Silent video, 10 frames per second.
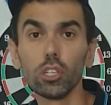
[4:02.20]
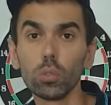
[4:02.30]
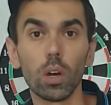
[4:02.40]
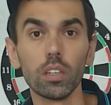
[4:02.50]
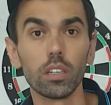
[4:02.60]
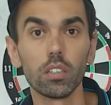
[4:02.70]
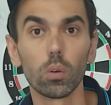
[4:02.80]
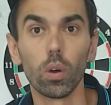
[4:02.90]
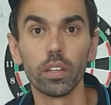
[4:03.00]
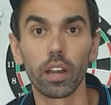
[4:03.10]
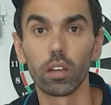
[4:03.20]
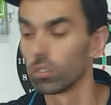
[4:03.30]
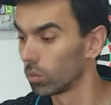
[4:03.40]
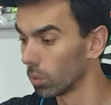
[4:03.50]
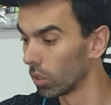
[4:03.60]
shoot one one
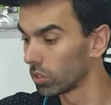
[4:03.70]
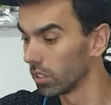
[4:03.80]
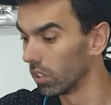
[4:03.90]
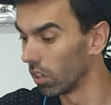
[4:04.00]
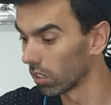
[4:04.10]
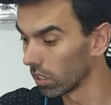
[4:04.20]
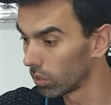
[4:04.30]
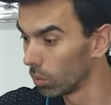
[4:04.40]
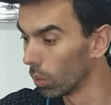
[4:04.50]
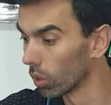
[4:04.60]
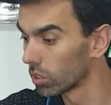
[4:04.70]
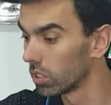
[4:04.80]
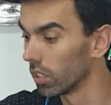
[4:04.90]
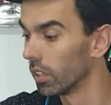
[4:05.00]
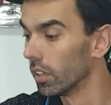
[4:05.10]
round towards the dart,
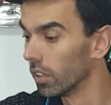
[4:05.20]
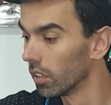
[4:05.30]
towards the